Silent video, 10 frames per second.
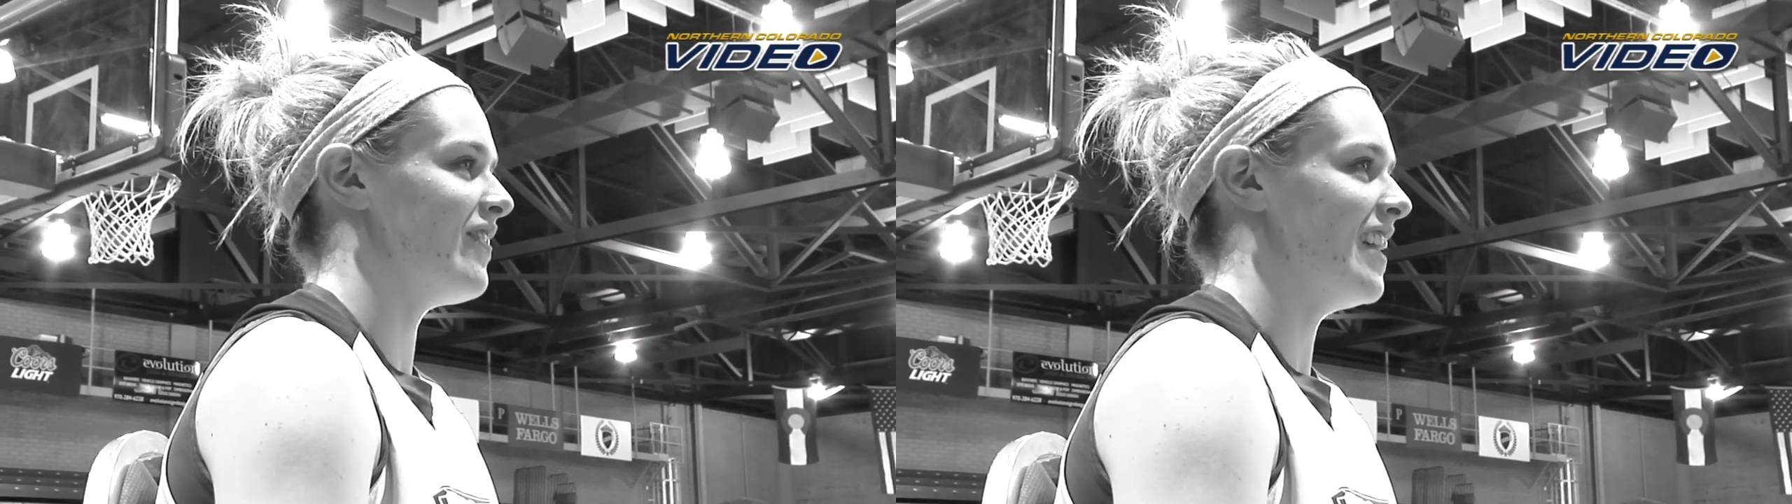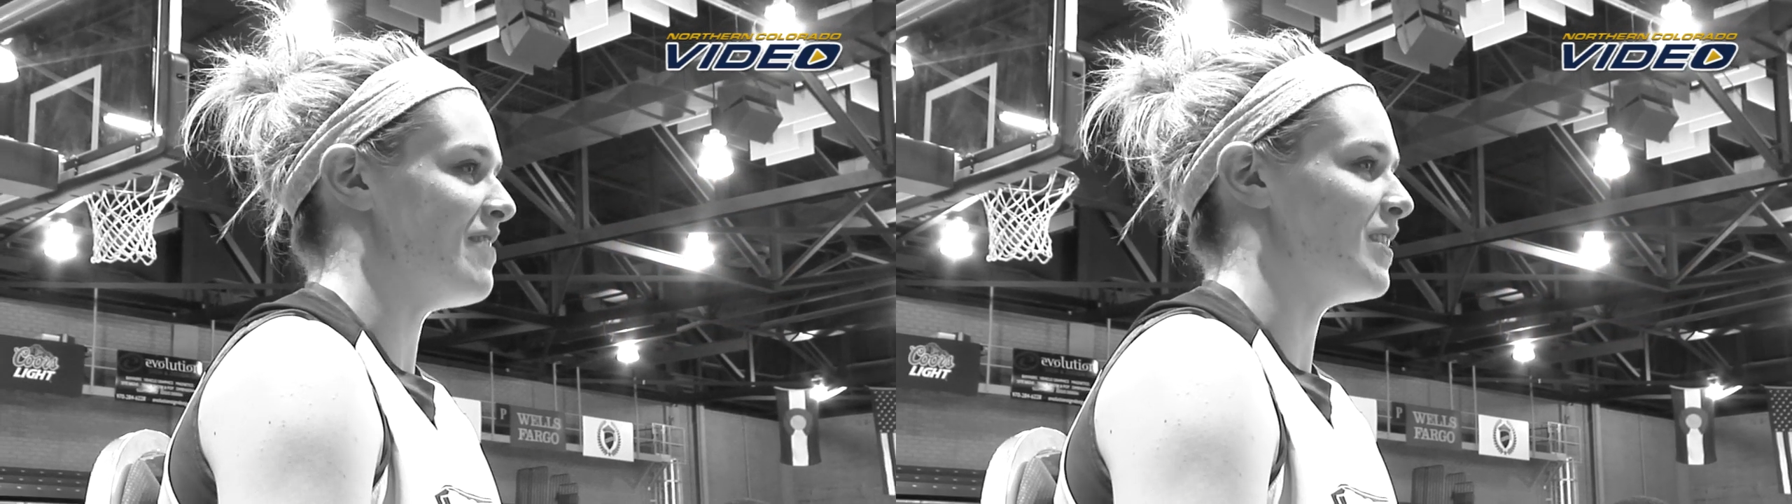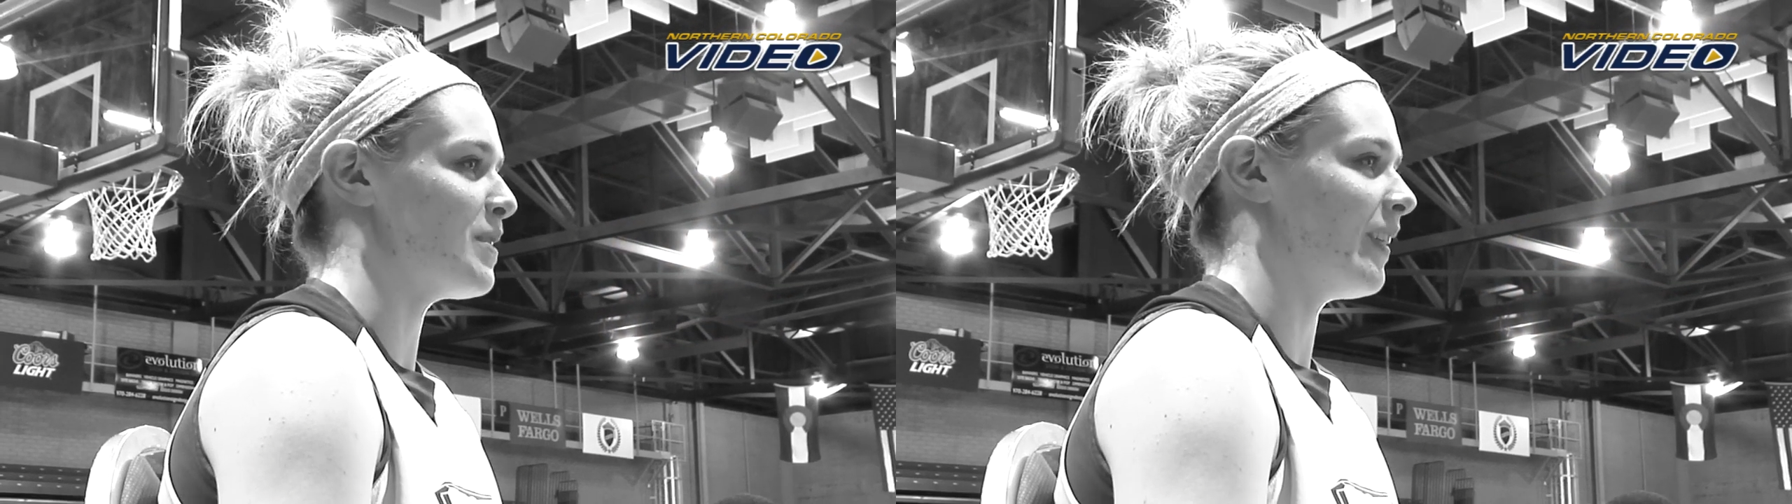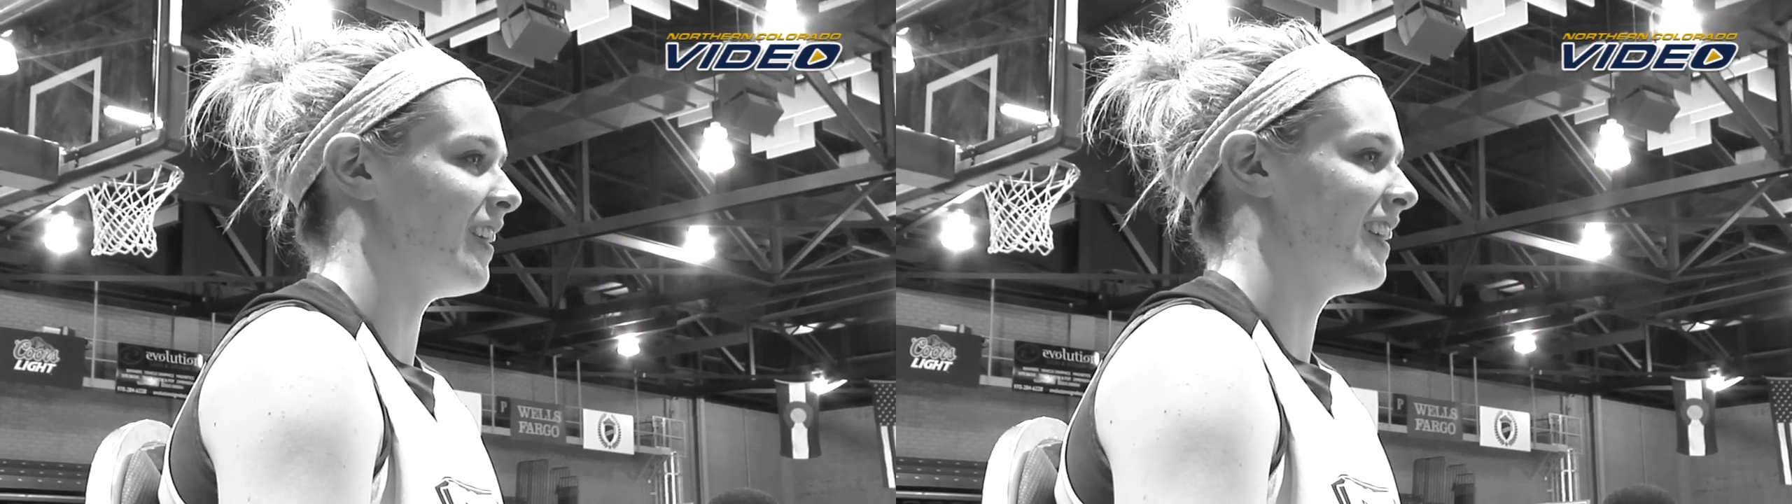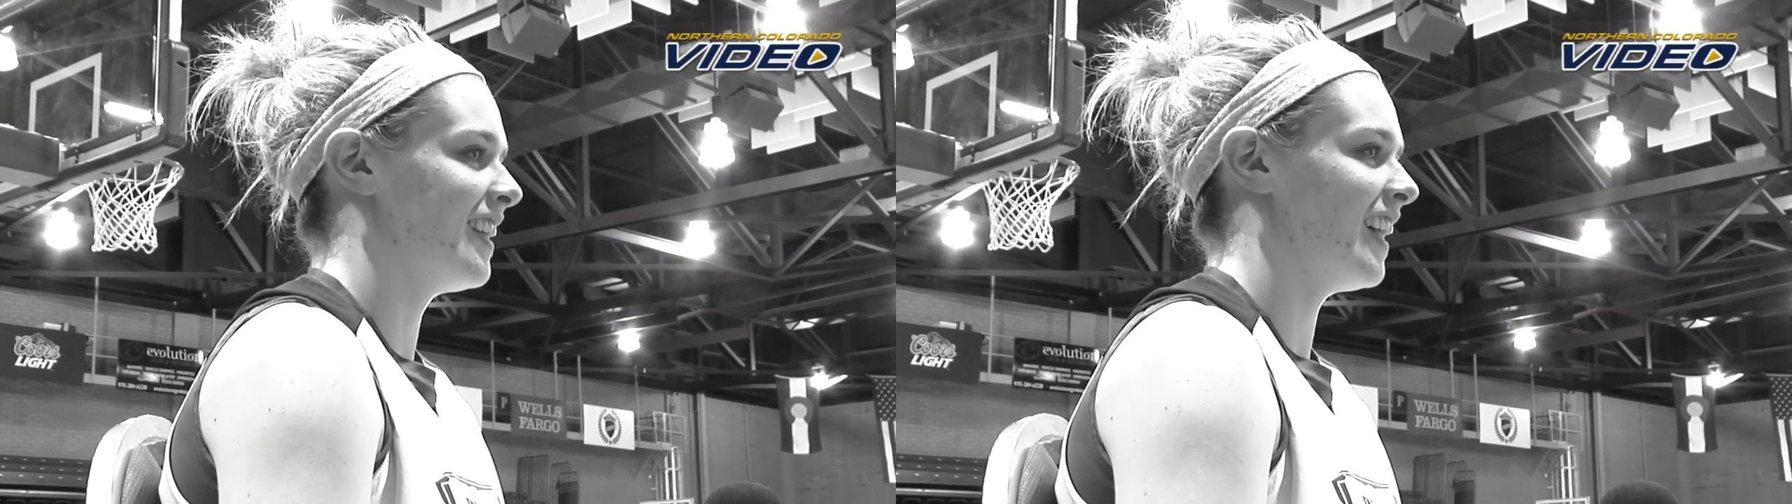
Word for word: run. In invisible.